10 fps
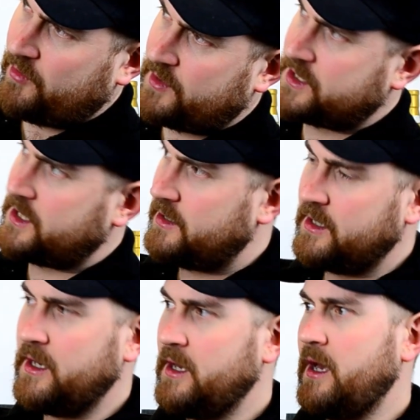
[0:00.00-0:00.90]
of whiskey,
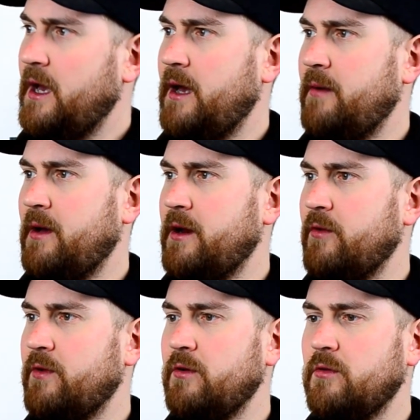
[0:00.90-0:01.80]
and a
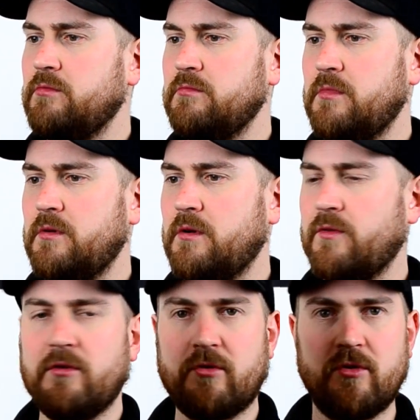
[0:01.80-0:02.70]
real
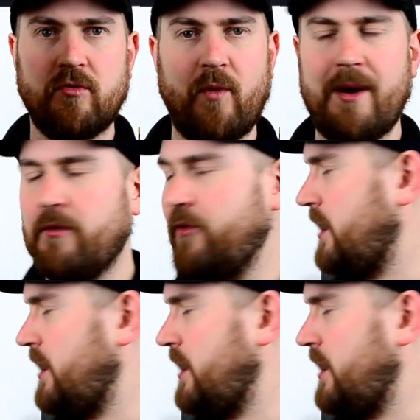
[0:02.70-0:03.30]
good win for